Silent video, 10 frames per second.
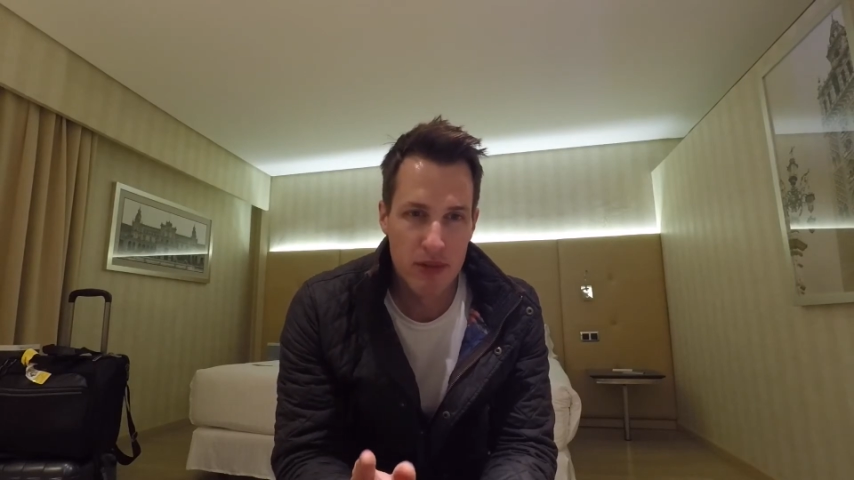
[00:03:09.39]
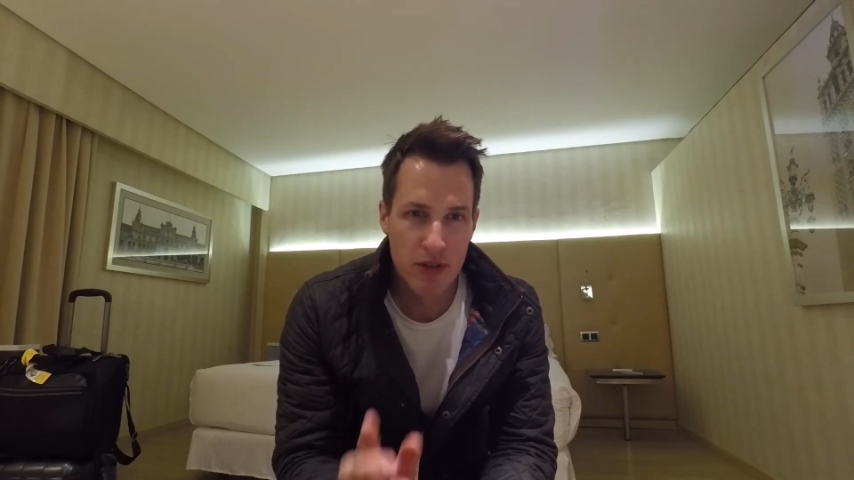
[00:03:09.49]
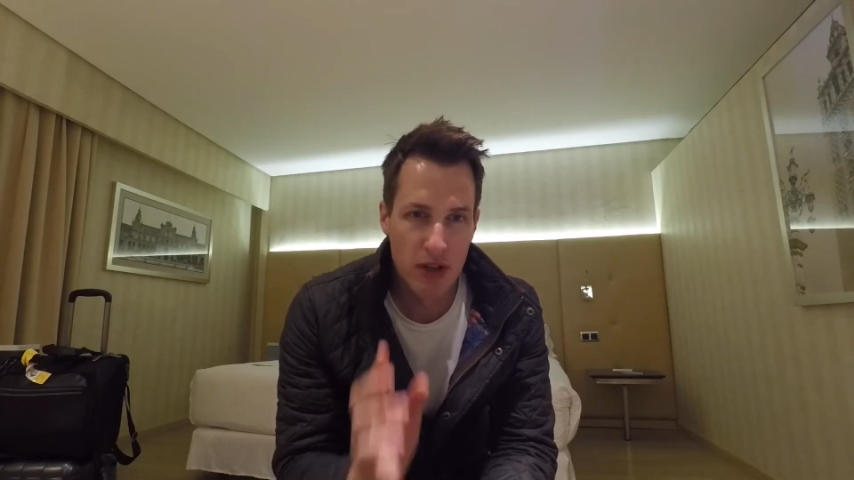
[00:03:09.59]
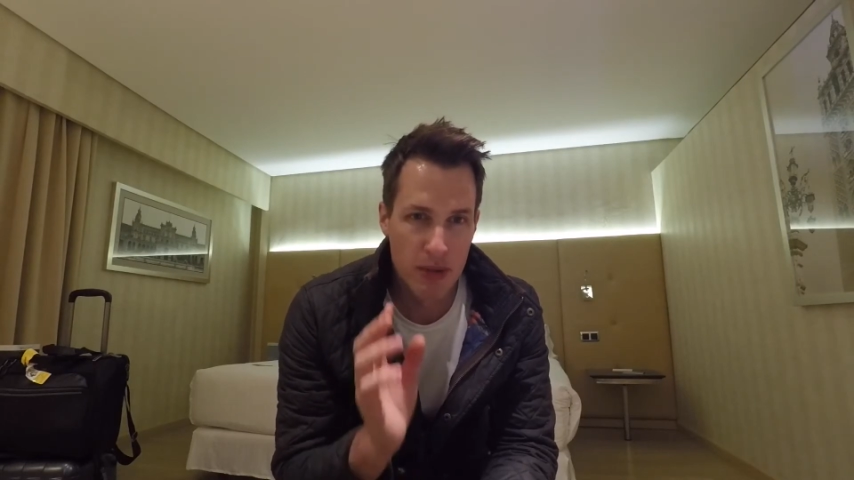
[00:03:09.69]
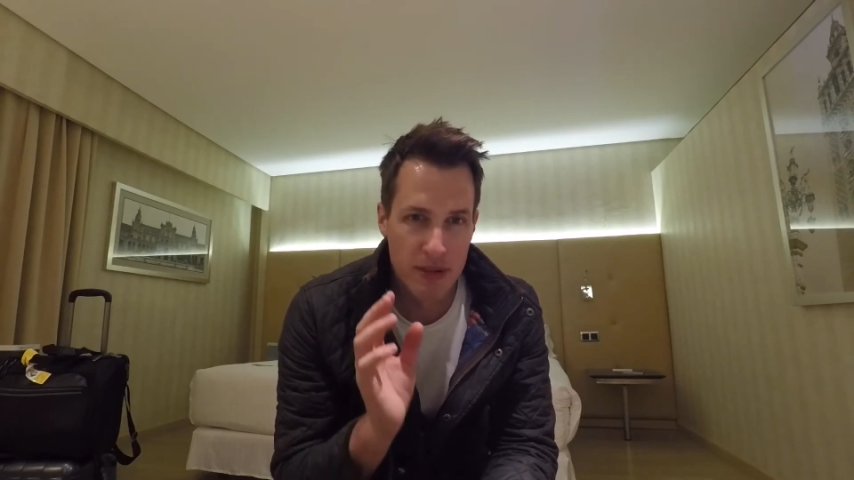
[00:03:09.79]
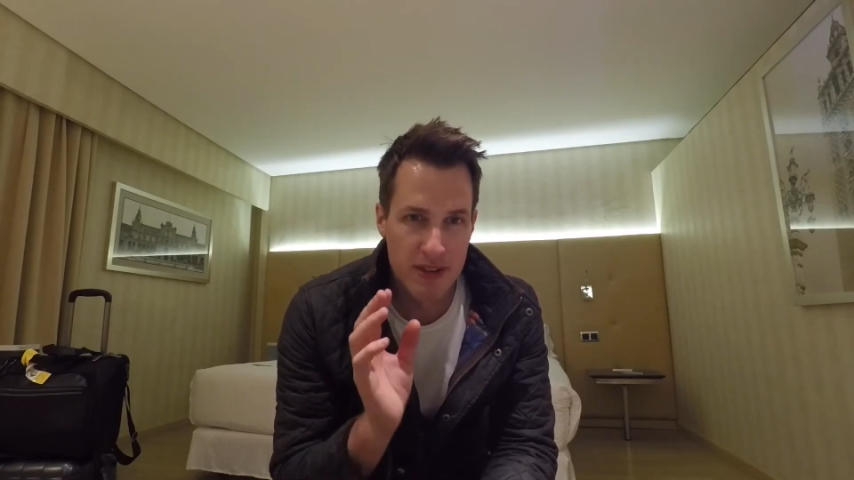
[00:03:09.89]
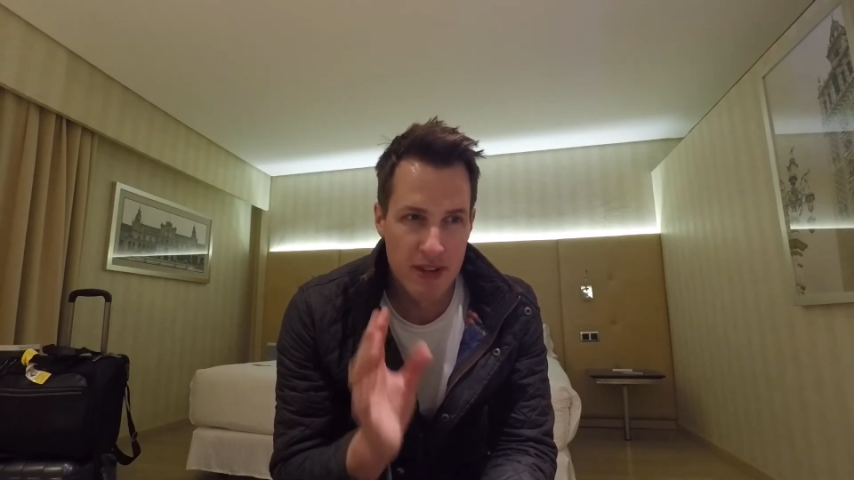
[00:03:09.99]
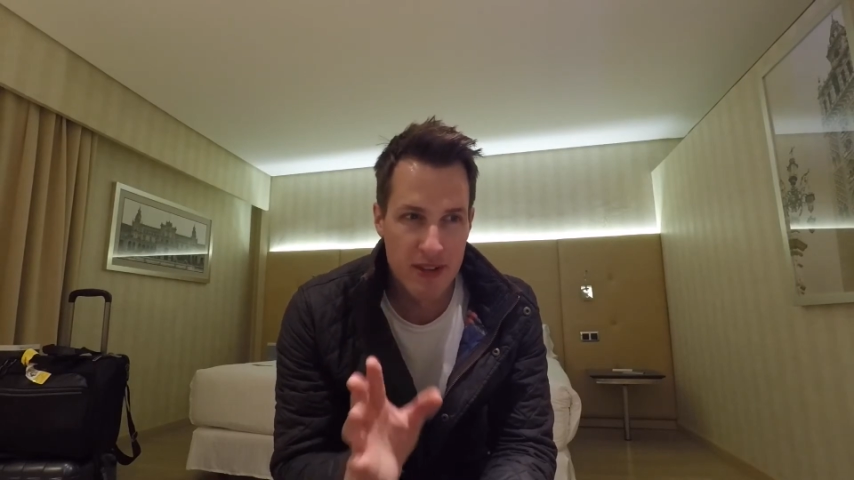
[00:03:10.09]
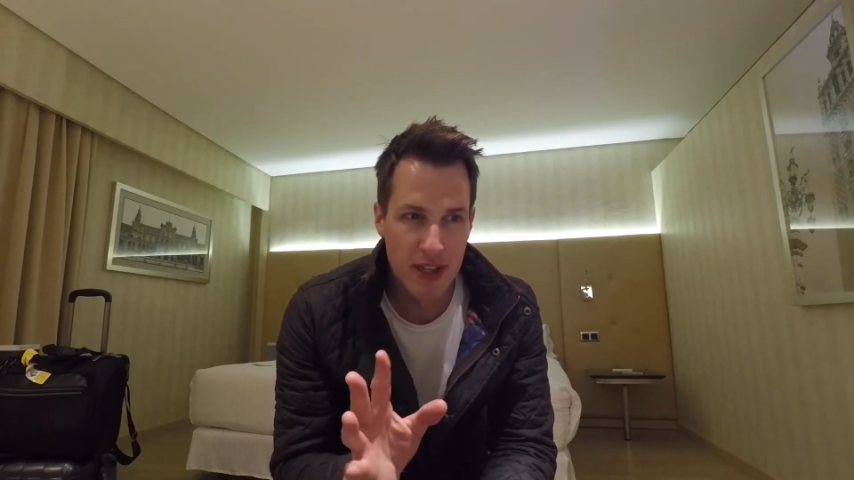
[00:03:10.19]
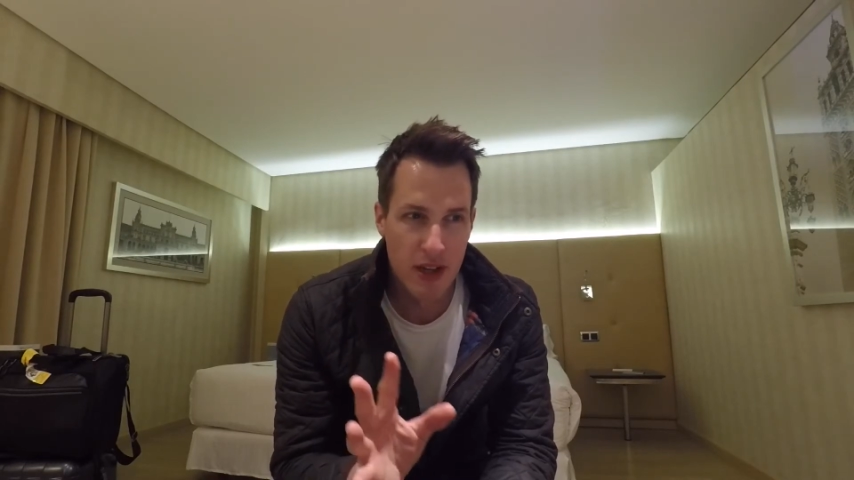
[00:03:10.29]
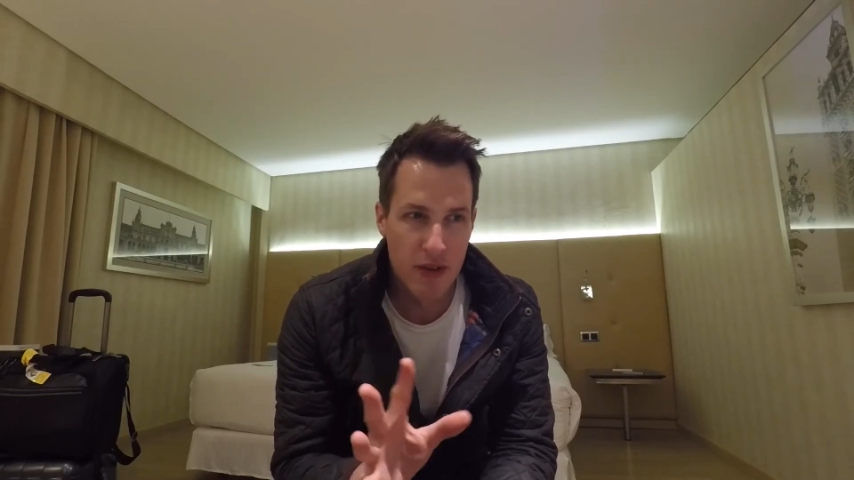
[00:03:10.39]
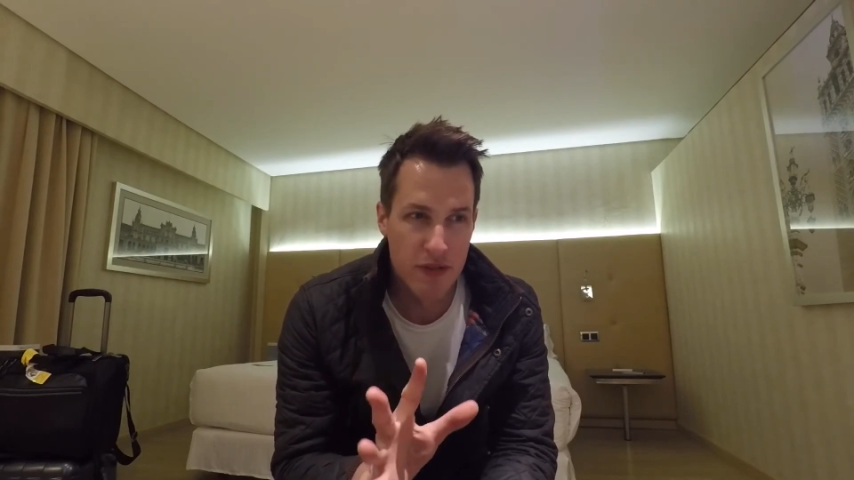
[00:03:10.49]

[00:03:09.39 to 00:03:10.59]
so I'm going to be testing out a